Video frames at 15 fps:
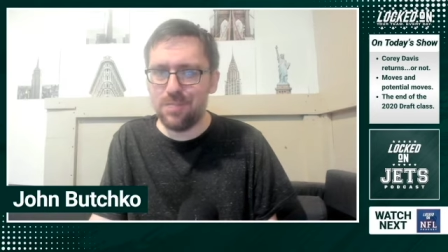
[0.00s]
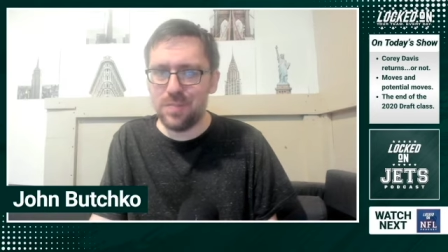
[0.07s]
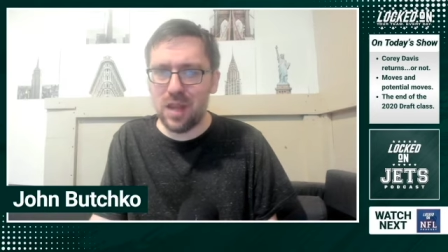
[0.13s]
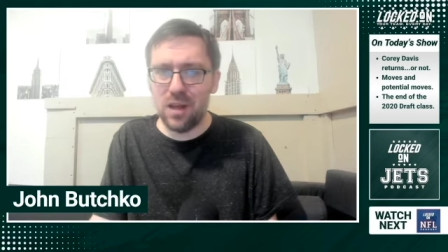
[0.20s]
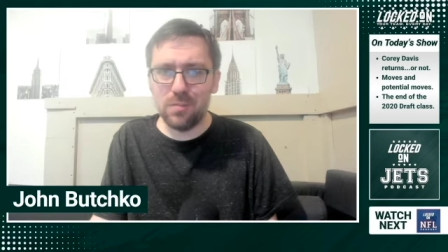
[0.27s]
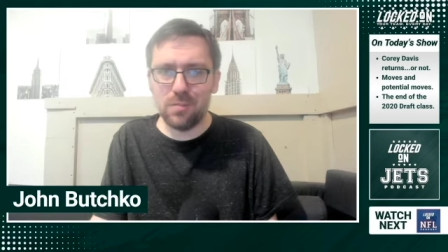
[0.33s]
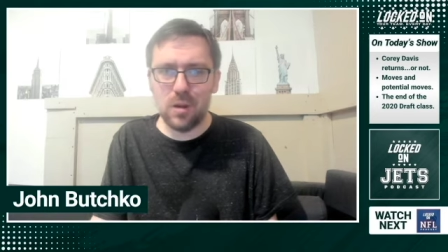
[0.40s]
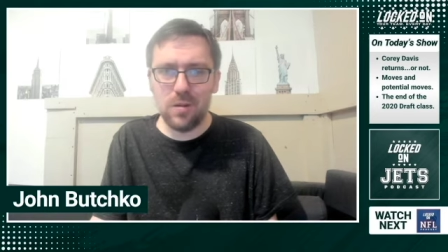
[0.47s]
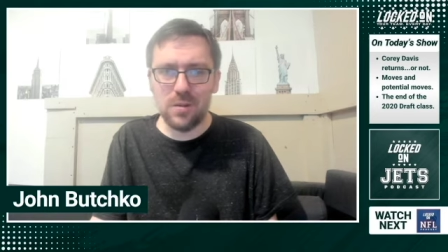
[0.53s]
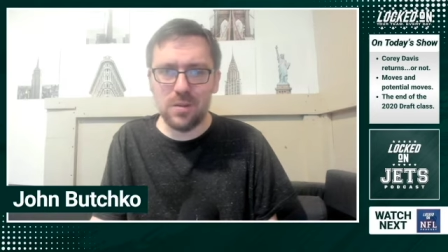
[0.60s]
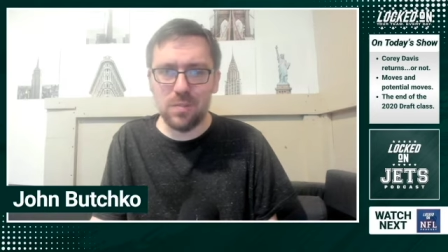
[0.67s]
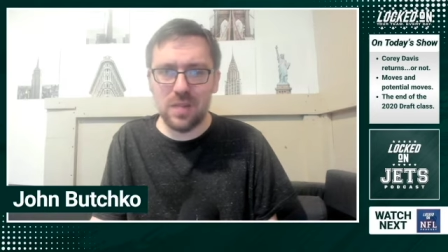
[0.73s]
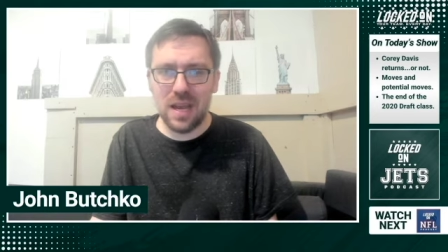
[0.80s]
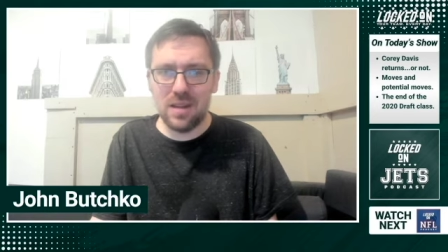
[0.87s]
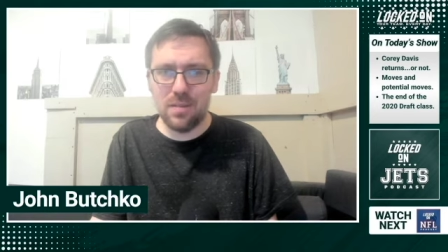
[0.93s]
I'll go into
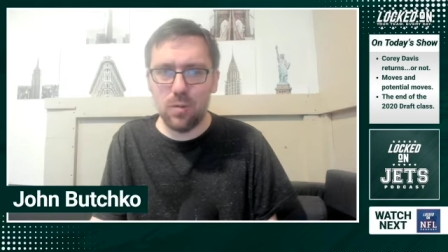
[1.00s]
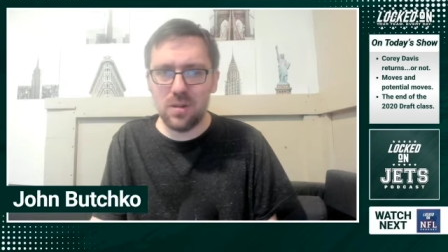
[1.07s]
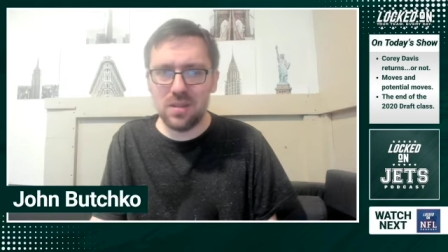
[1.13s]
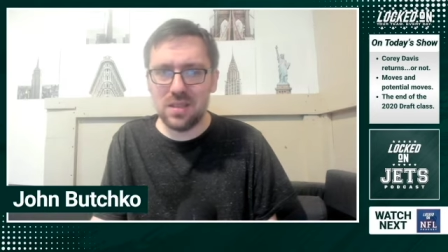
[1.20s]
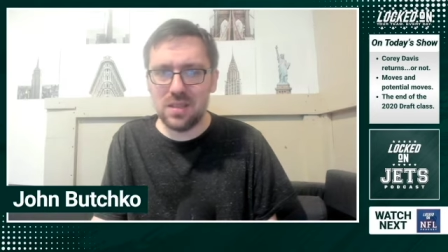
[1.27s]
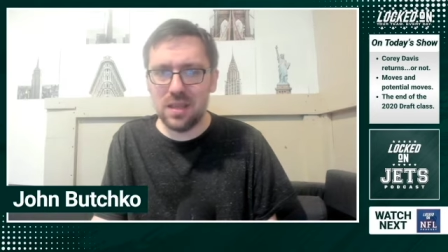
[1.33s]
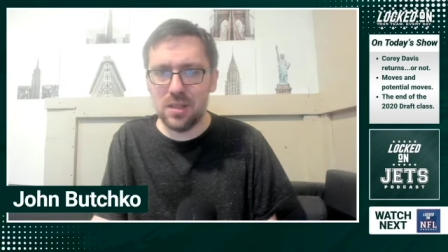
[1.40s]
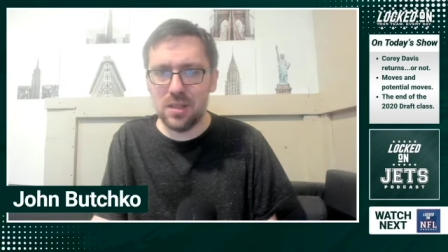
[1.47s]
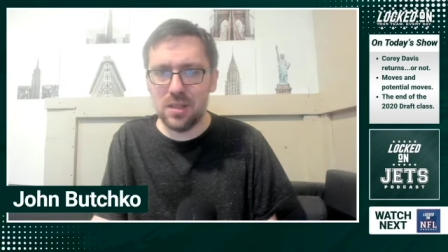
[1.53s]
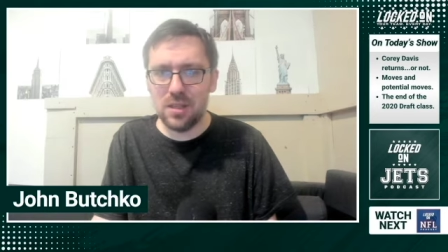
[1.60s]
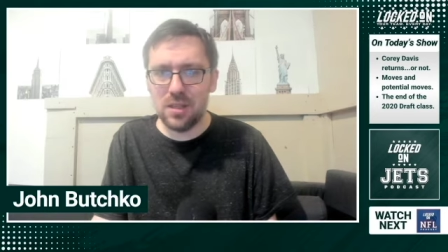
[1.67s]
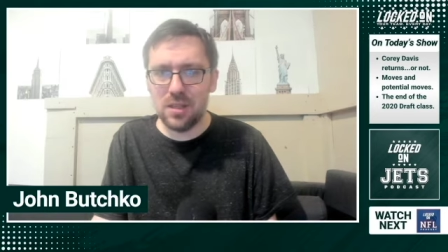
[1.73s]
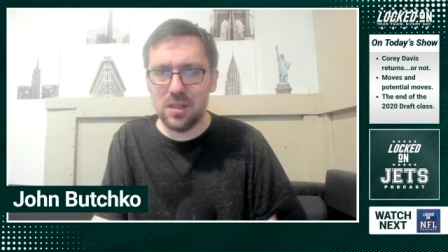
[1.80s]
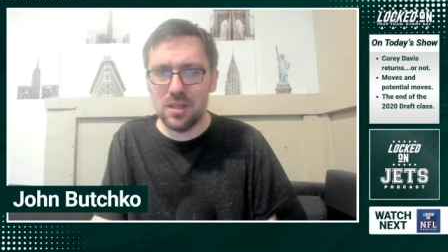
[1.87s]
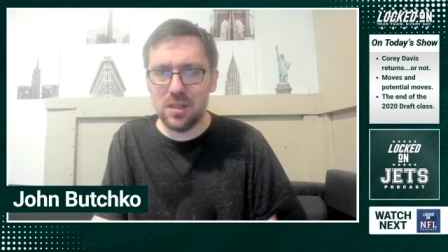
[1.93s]
that in more detail as we
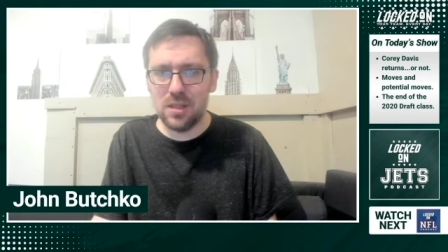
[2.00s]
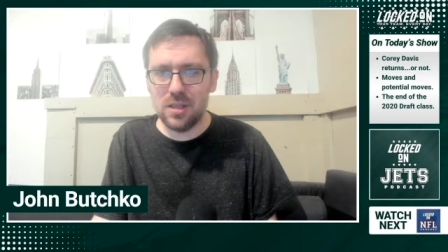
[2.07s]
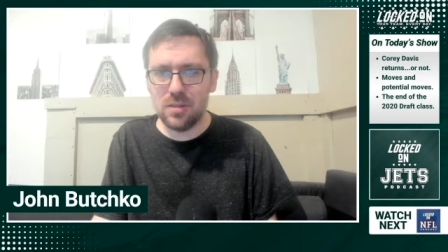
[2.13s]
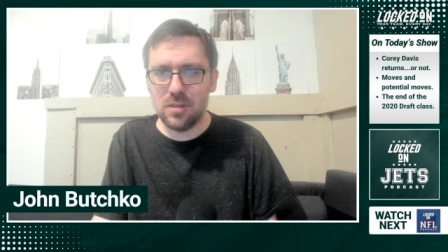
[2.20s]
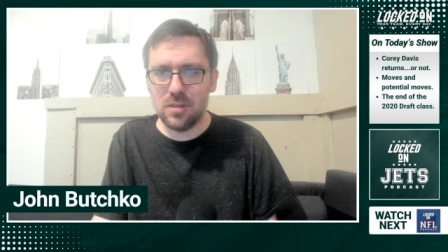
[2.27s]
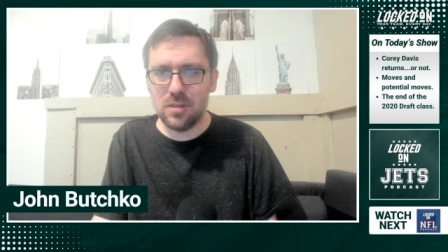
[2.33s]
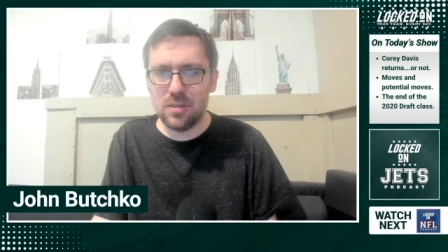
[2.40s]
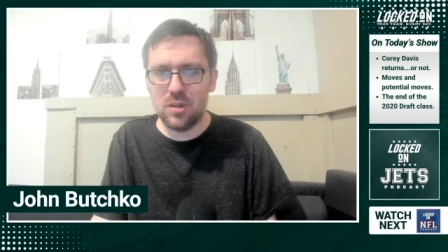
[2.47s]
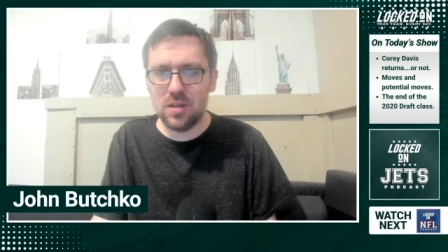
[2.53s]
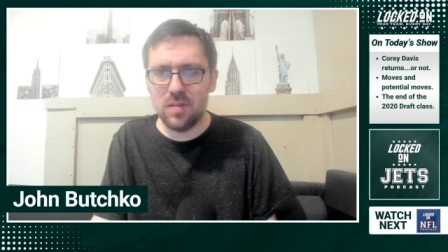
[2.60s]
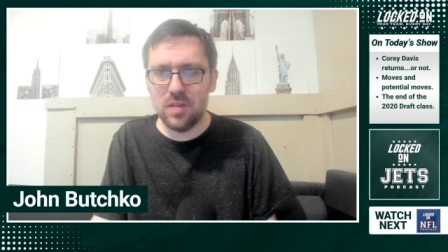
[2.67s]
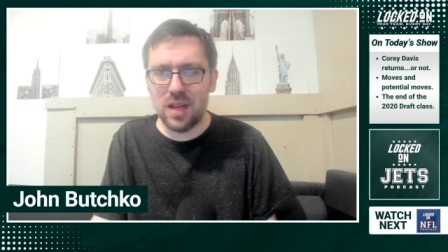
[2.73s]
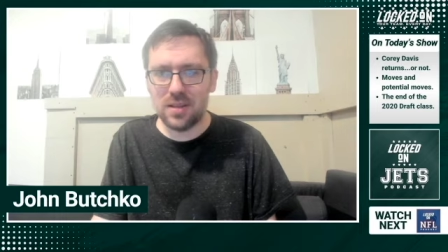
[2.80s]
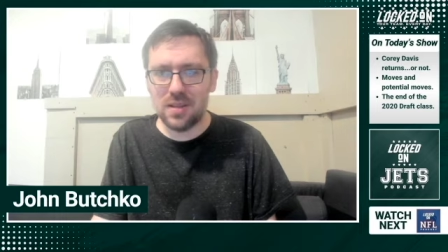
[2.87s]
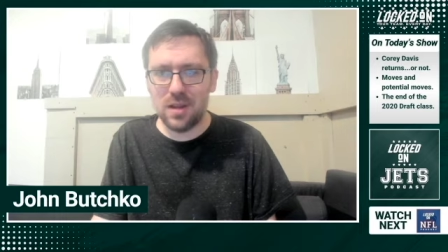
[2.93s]
continue this Friday edition of
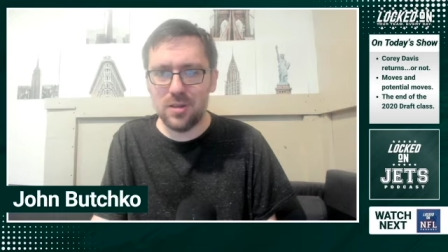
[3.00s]
Locked On